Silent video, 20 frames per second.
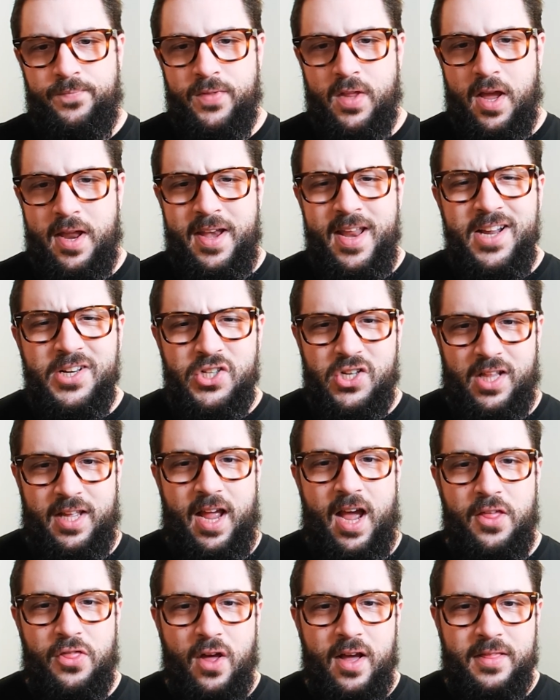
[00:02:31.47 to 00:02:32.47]
Initially,
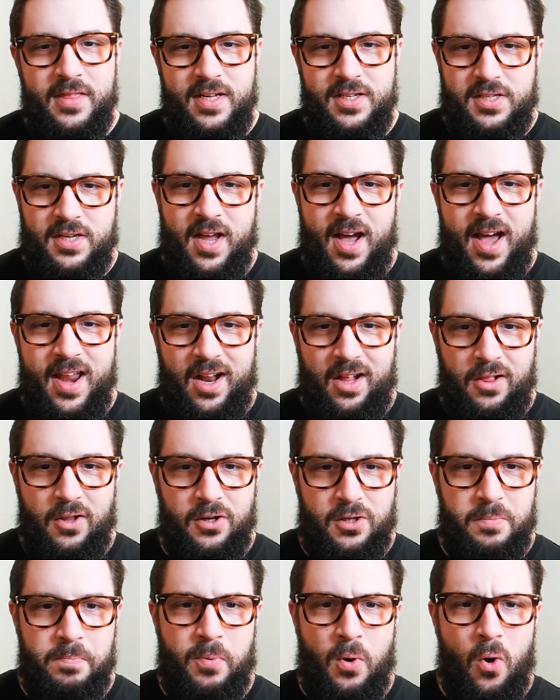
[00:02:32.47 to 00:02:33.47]
I thought this kind of
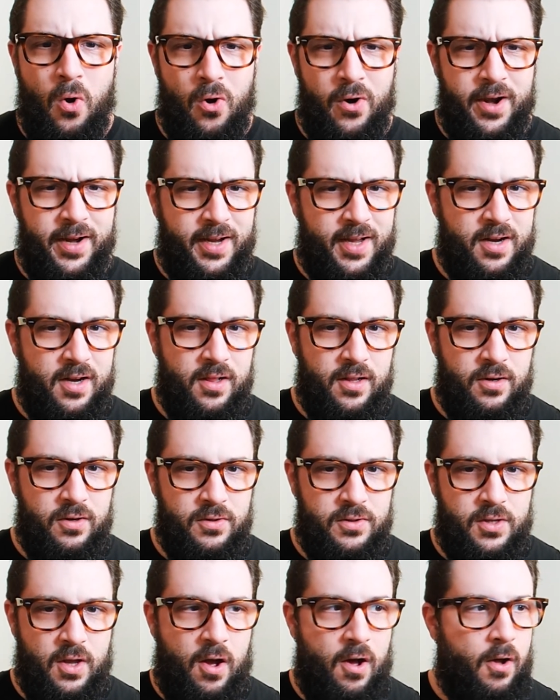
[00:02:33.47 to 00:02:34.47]
looked boring and a little
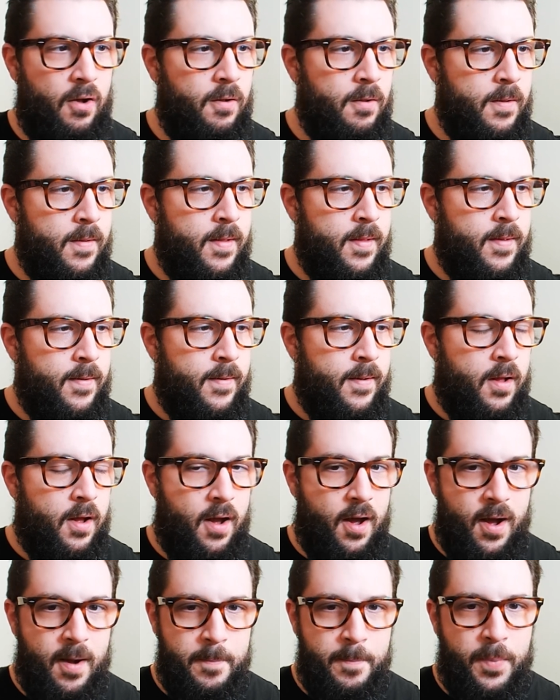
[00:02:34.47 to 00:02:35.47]
dull,
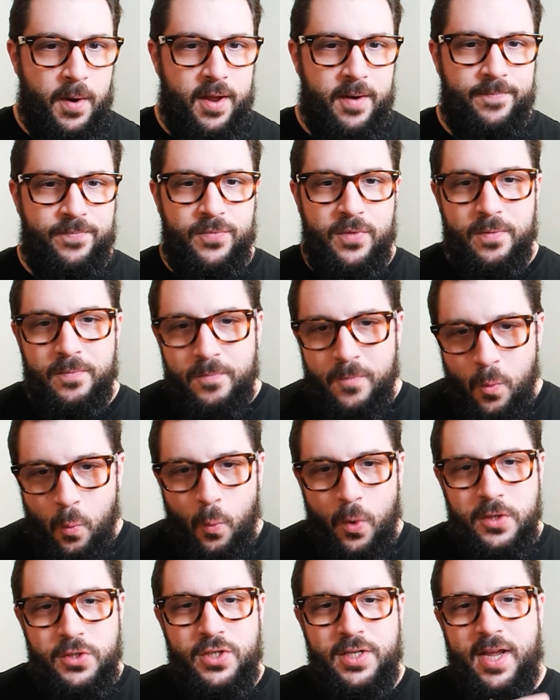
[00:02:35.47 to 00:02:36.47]
but
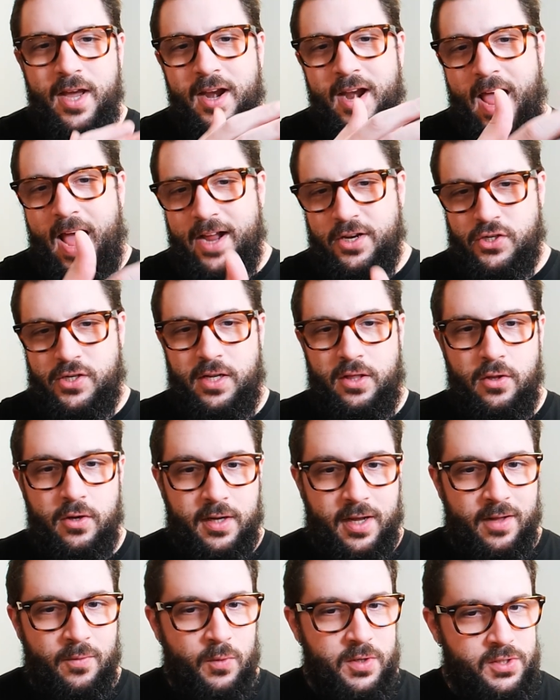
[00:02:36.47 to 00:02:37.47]
once you kind of actually look
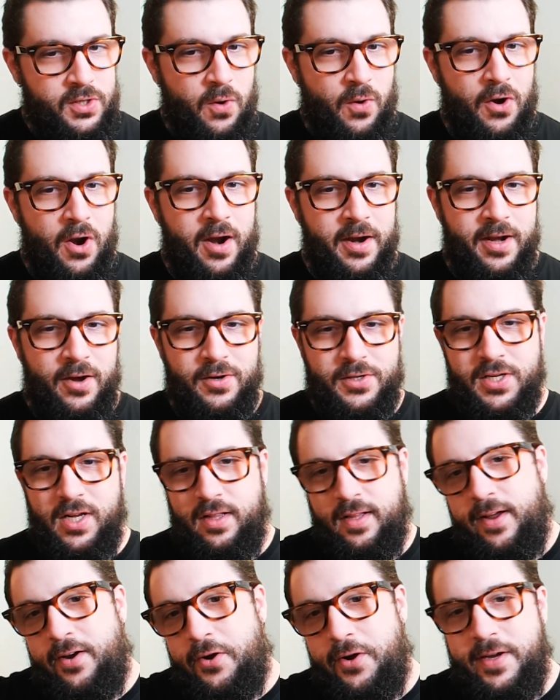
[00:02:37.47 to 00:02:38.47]
at what's going on here, it's
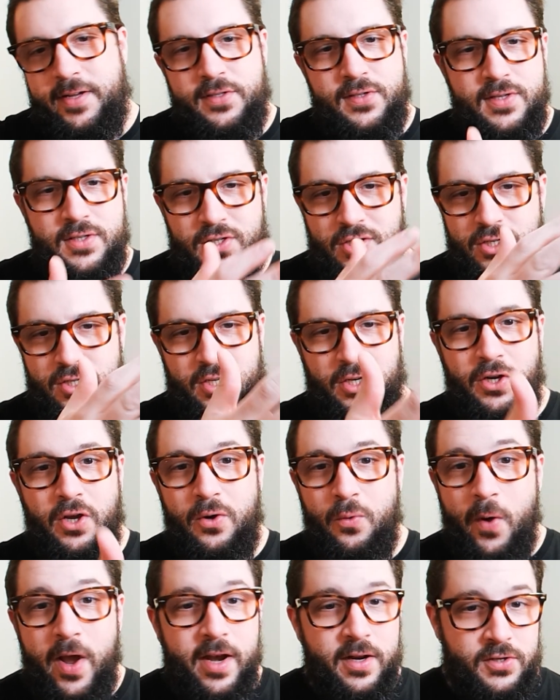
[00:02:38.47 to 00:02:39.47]
hilarious. It's just a good
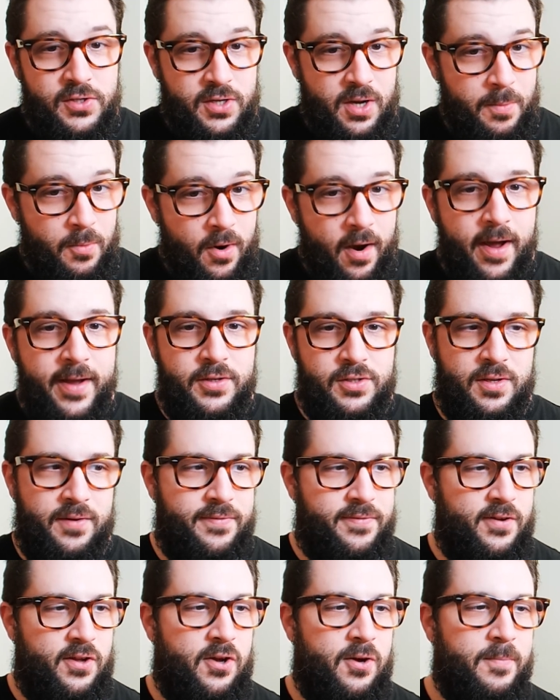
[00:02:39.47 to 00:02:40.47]
way to summarize the
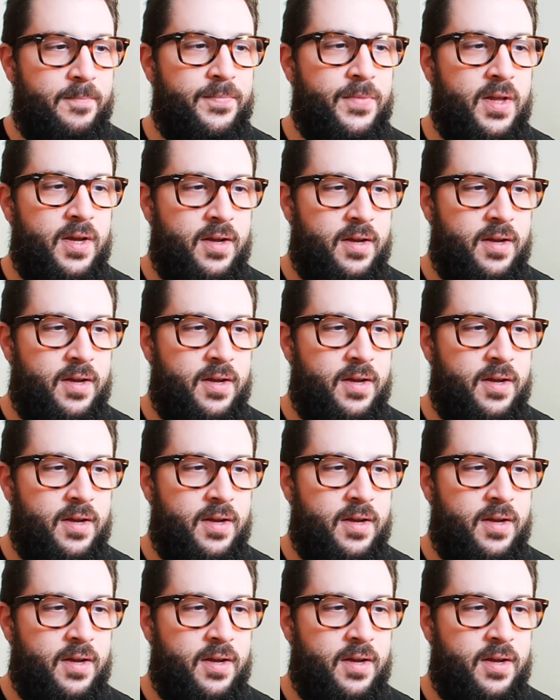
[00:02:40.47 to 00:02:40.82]
film.